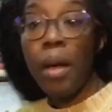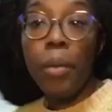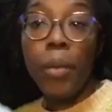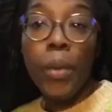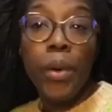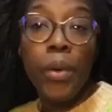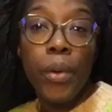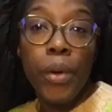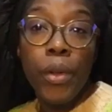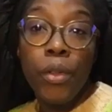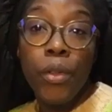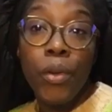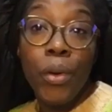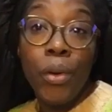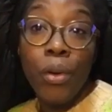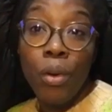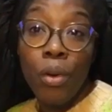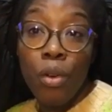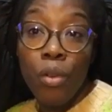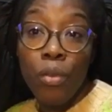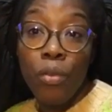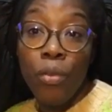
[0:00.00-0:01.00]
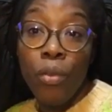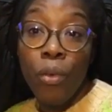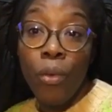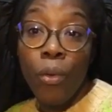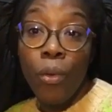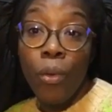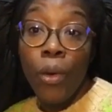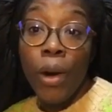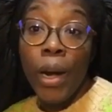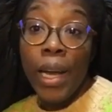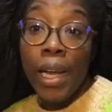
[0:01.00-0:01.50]
we're going to look
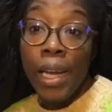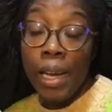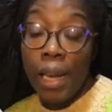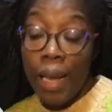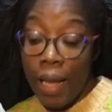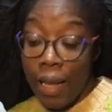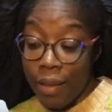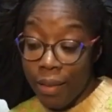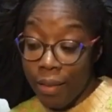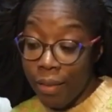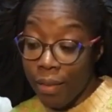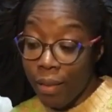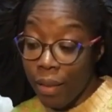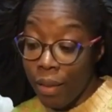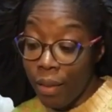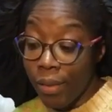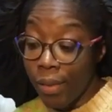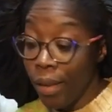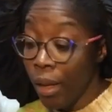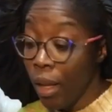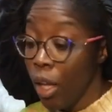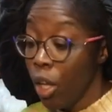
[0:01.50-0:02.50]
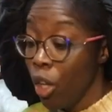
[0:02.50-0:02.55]
for elastics.